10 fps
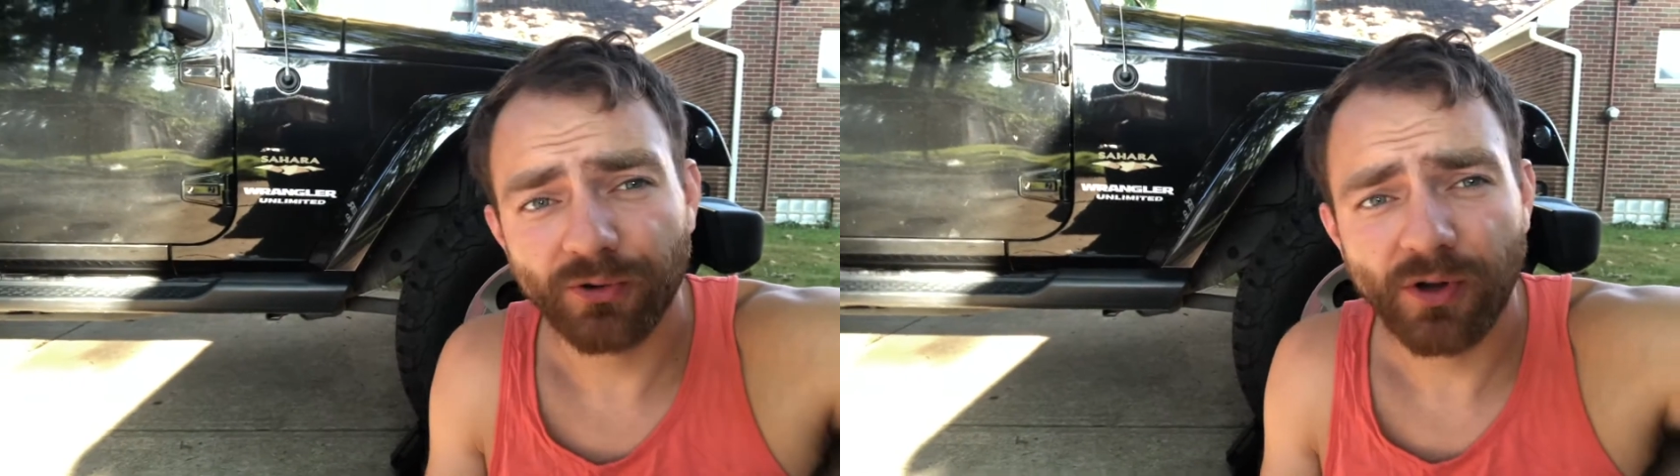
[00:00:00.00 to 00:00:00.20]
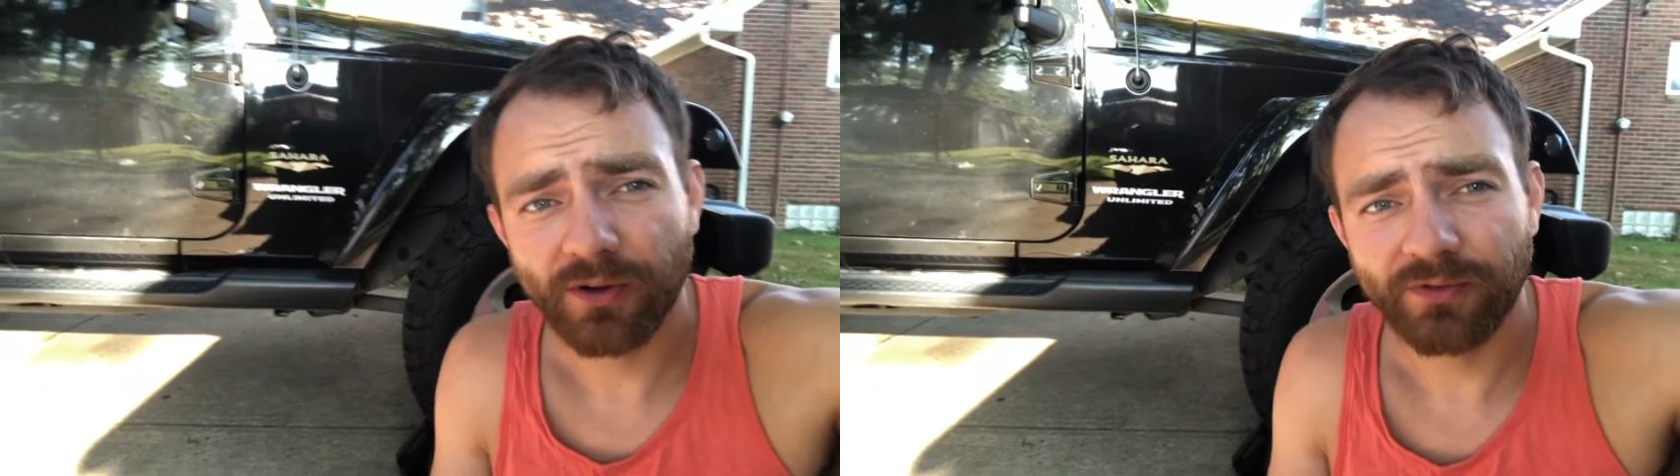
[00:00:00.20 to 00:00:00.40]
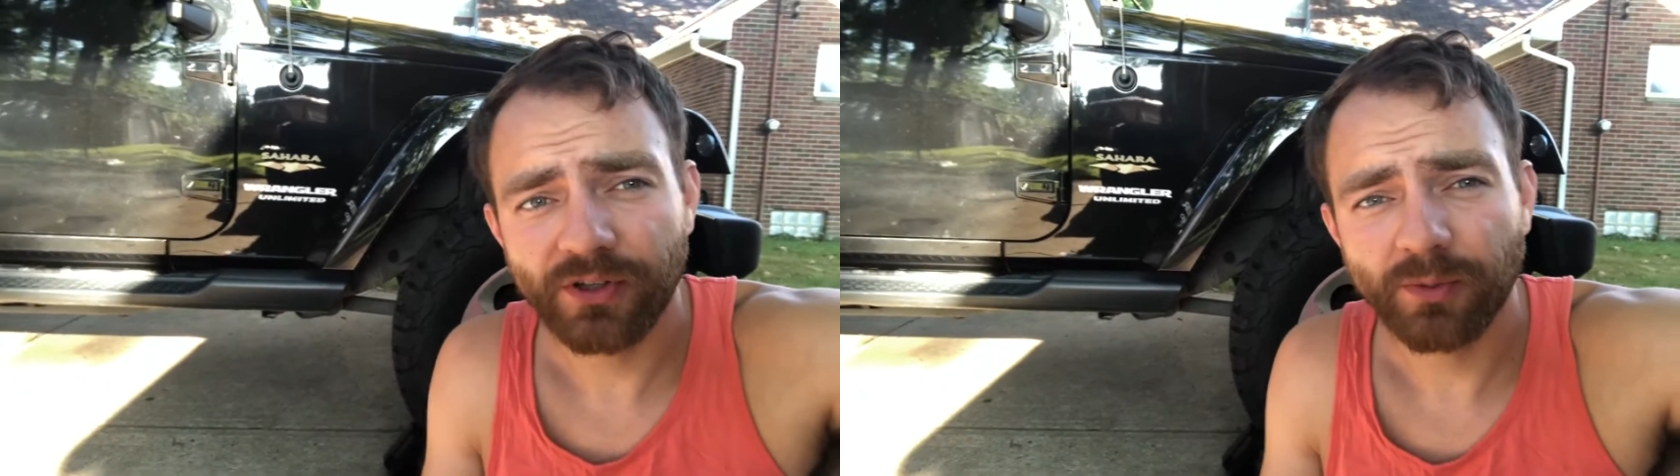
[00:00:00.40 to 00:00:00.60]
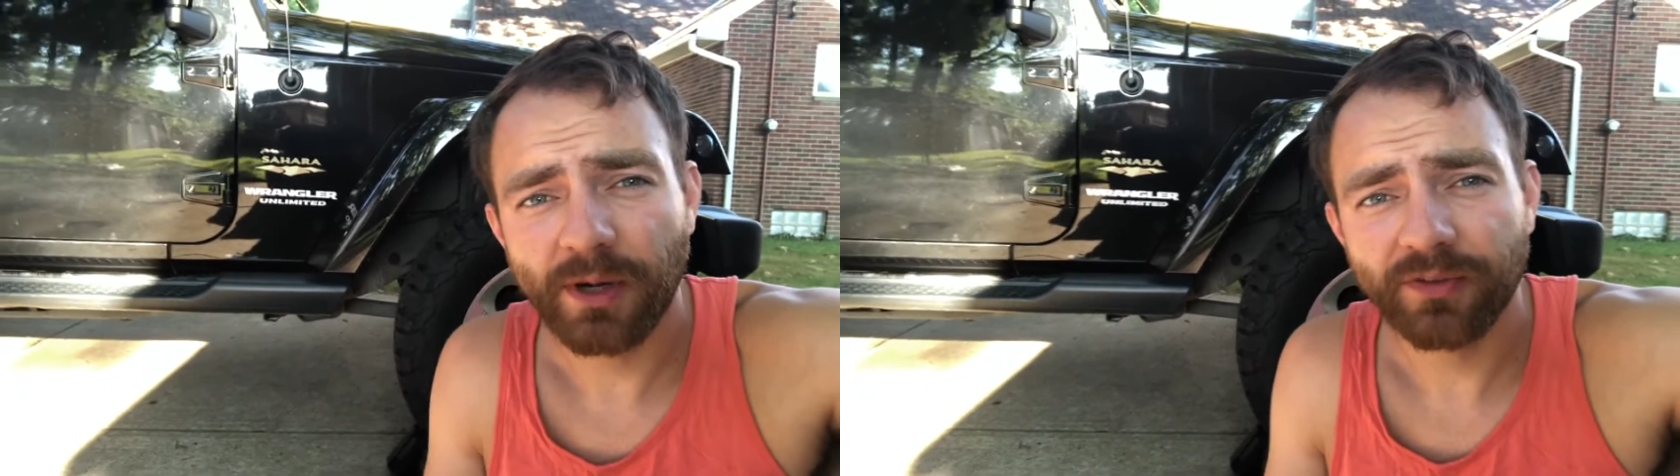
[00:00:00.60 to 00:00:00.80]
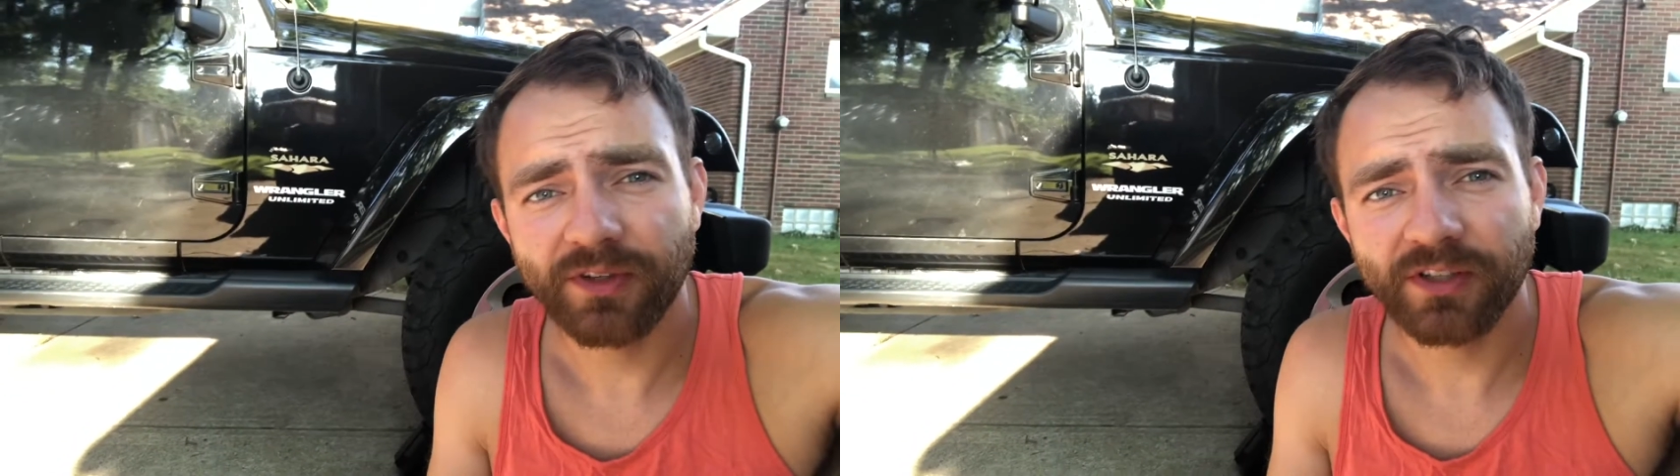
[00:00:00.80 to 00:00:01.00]
long video
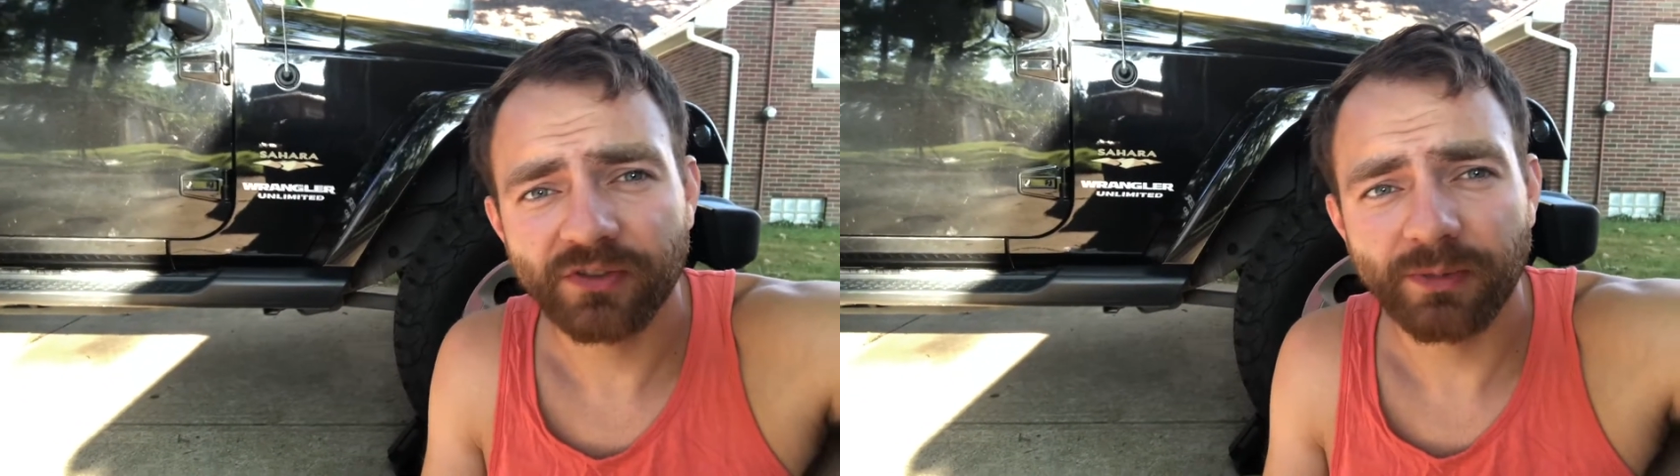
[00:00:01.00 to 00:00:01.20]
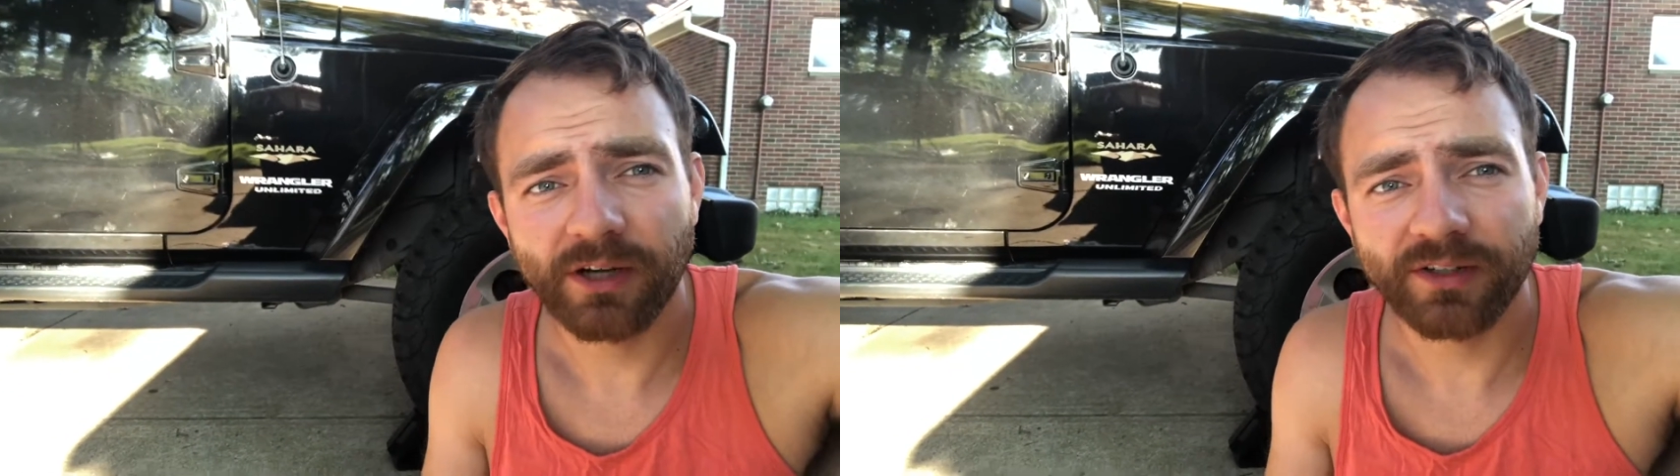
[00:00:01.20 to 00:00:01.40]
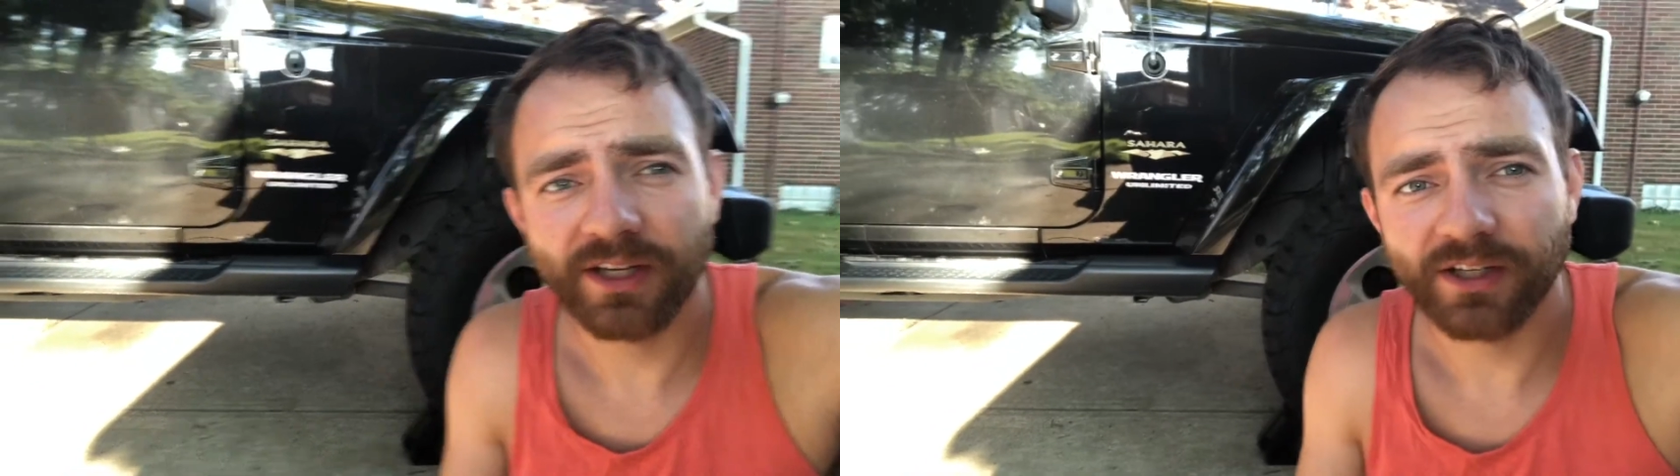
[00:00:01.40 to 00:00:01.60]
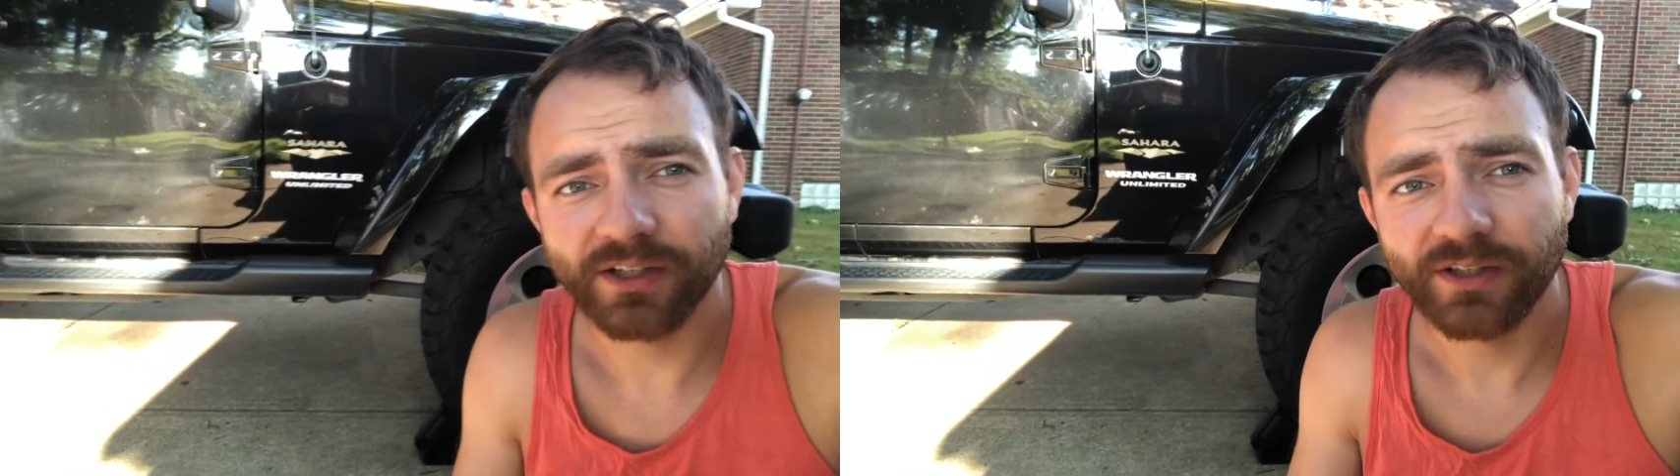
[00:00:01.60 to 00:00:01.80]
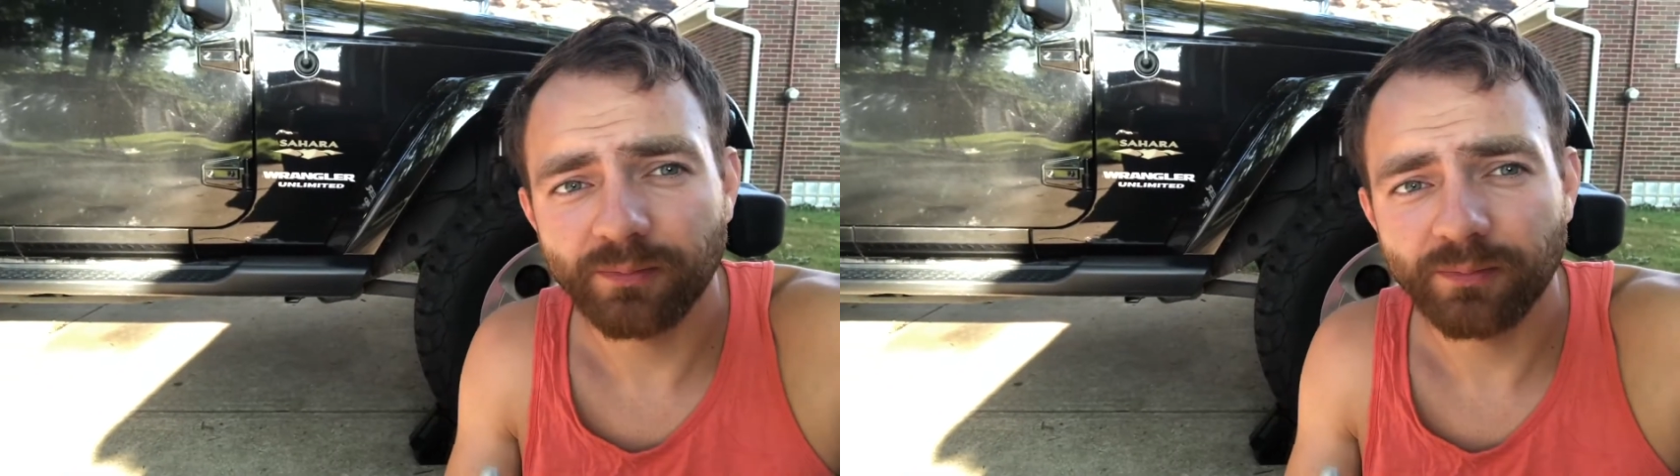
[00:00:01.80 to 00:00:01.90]
about this, but I'll kind of